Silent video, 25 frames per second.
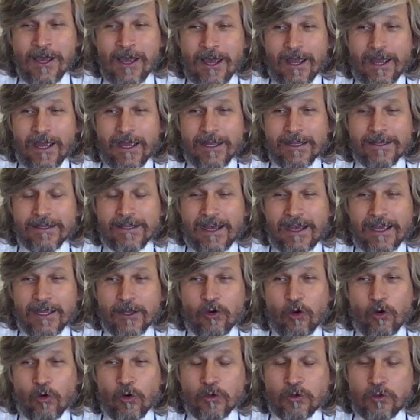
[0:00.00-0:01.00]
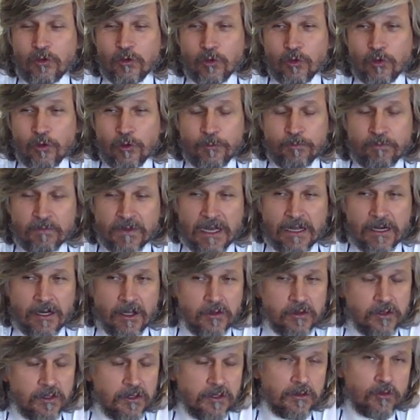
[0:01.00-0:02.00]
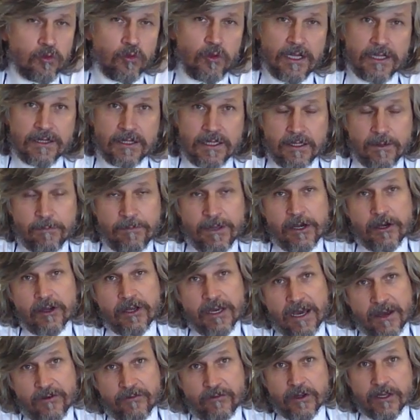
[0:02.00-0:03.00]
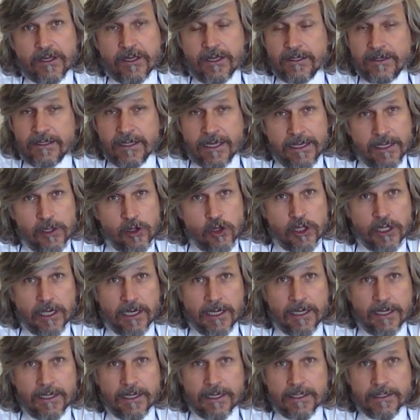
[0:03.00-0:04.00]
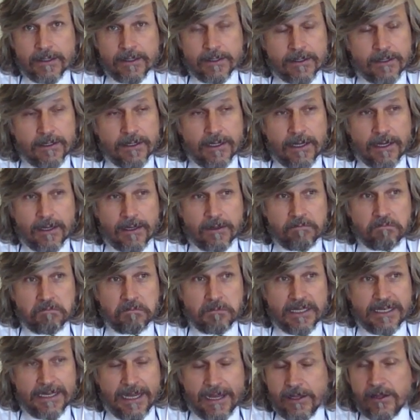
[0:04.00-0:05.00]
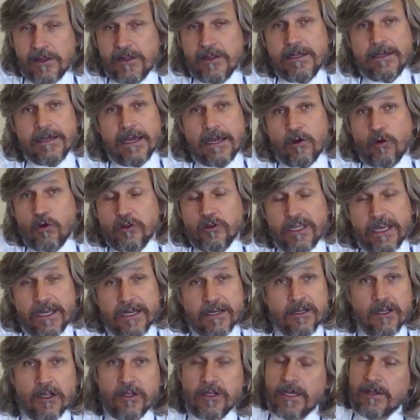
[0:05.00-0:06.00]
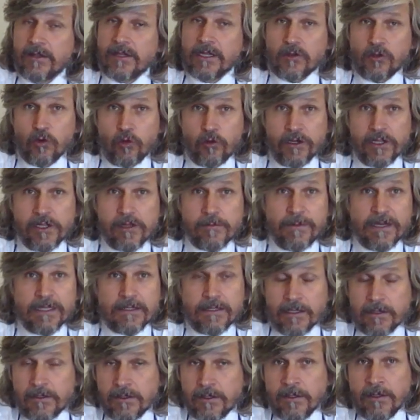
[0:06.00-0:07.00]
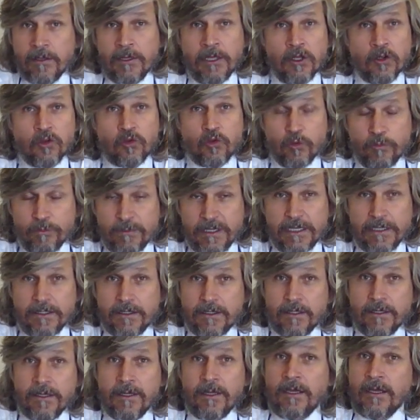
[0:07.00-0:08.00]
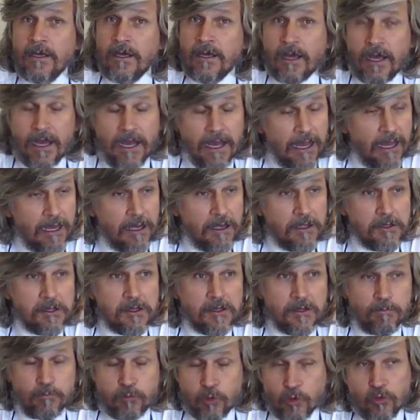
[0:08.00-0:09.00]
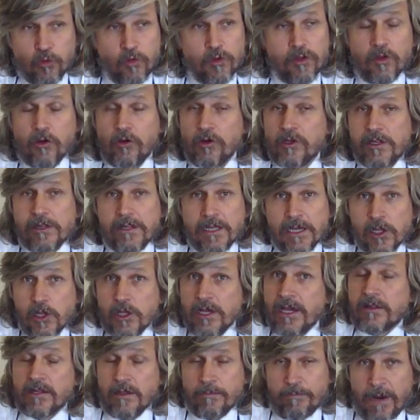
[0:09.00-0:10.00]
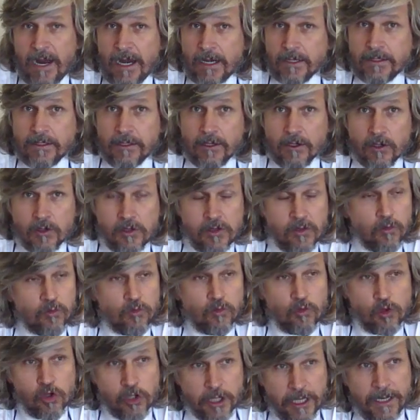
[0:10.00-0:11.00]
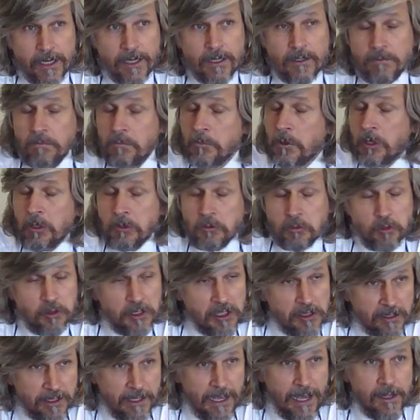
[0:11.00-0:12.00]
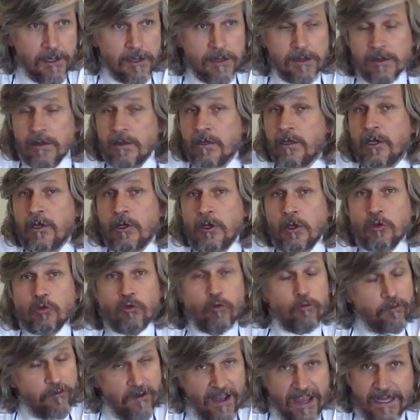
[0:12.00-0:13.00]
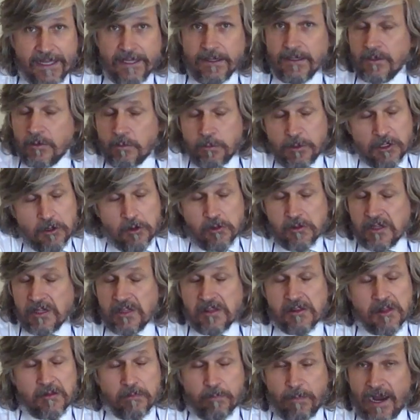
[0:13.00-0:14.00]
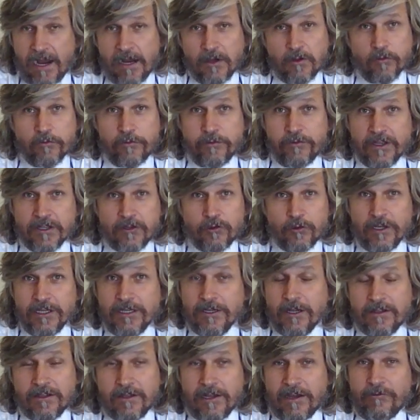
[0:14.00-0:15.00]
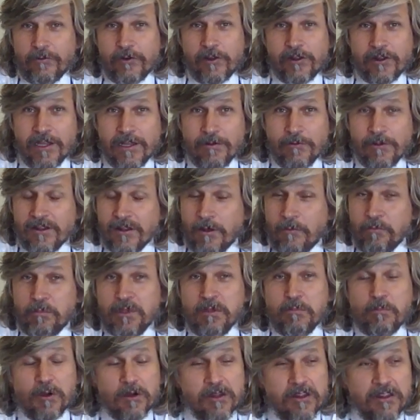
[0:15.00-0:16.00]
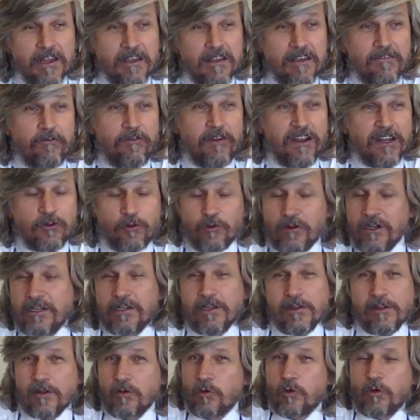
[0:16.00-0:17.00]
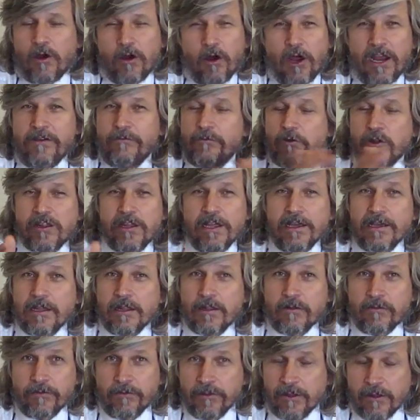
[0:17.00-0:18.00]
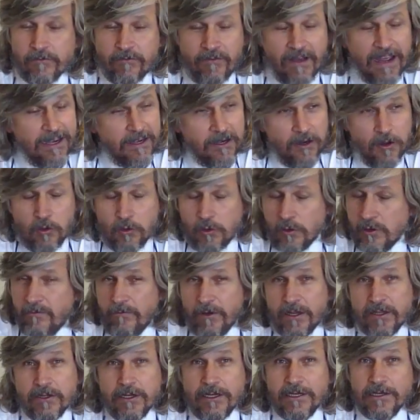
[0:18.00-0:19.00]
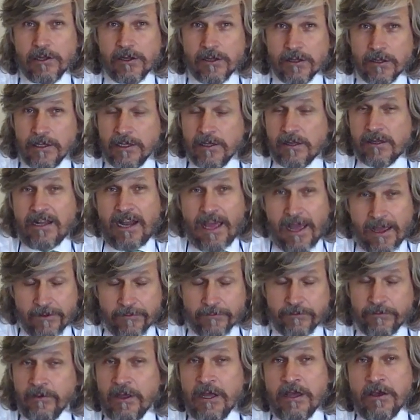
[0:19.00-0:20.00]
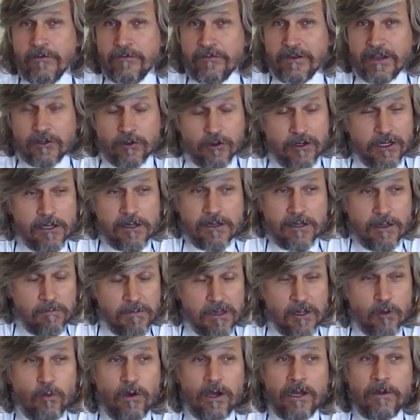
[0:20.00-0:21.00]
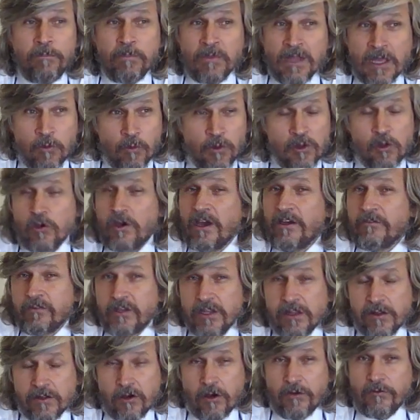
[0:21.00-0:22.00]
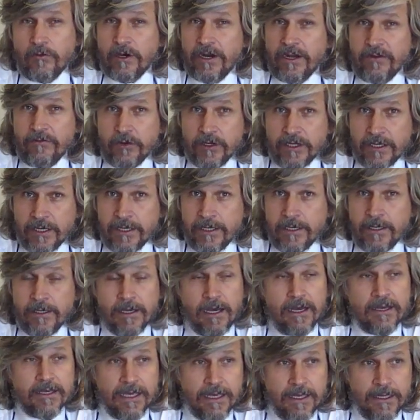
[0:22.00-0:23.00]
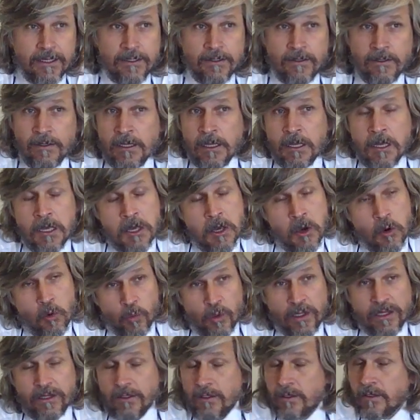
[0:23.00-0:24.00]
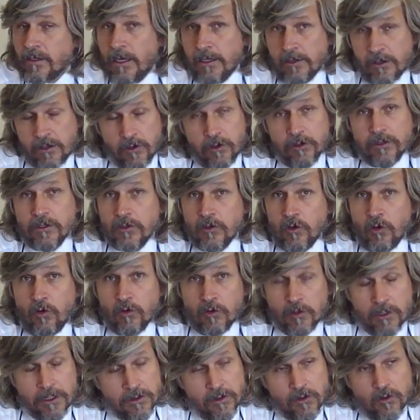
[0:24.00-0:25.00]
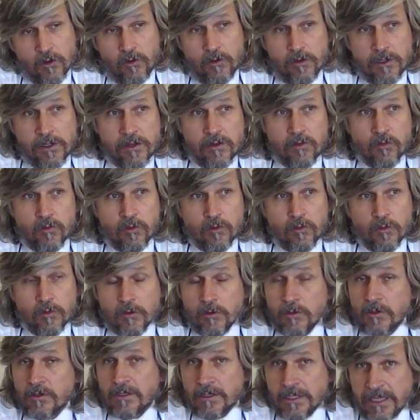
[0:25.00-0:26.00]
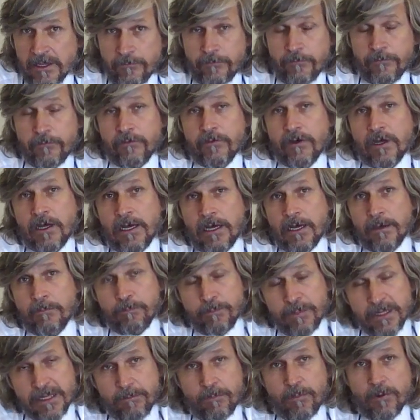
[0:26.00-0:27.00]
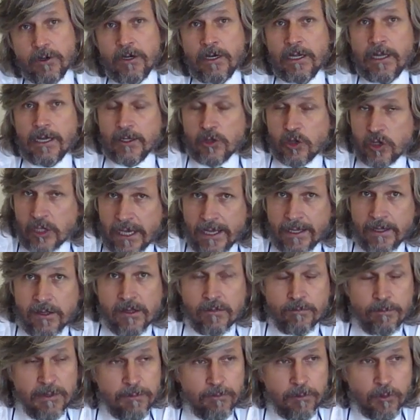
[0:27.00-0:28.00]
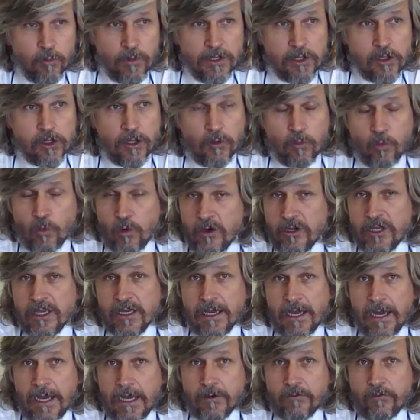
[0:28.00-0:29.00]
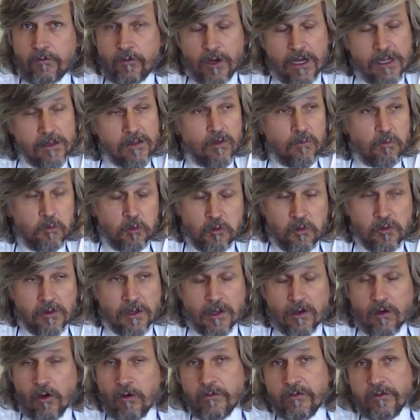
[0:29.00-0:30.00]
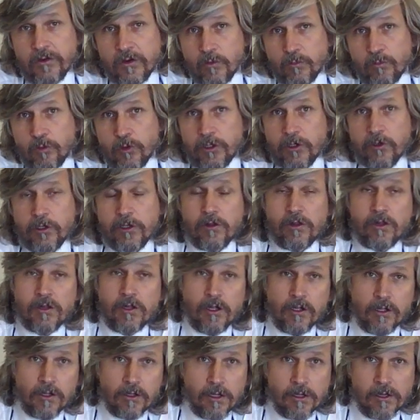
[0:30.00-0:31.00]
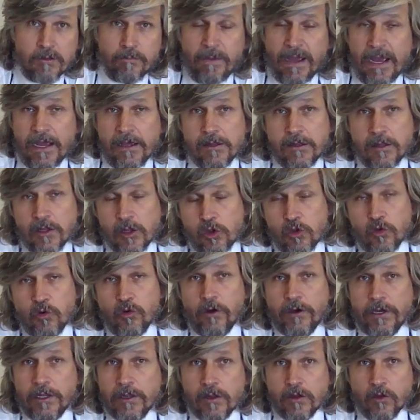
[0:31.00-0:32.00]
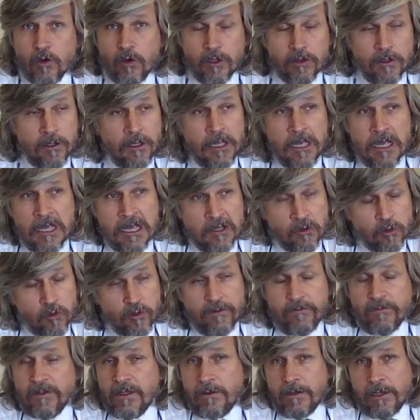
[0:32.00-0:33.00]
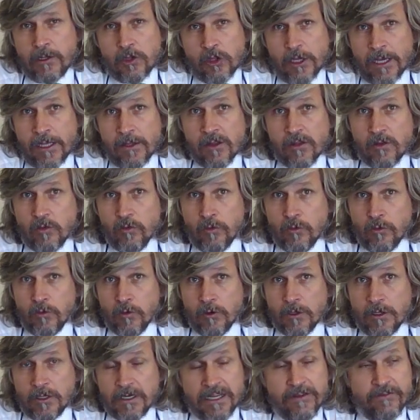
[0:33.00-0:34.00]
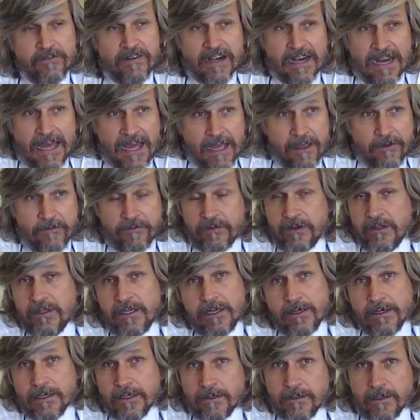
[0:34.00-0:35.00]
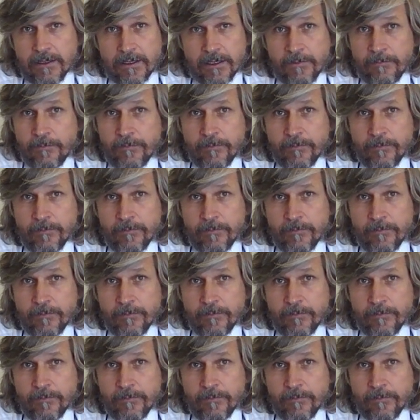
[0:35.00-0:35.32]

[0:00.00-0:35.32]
And I go a lot to Latin America, Africa and Asia, and the nice thing, I there not as a tourist but to meet producer organization as a partner. So to share, to discuss, to fight, because this is part of Fair Trade, not everything. Some people think Fair Trade is everything is fine. No, Fair Trade is life. Fair Trade is something which you have to discover every day again with a certain goal, and the goal is to give people a chance, people which are working hard for us to produce the coffee, to produce spices, sugar and so on, to give them a chance to live a life in dignity.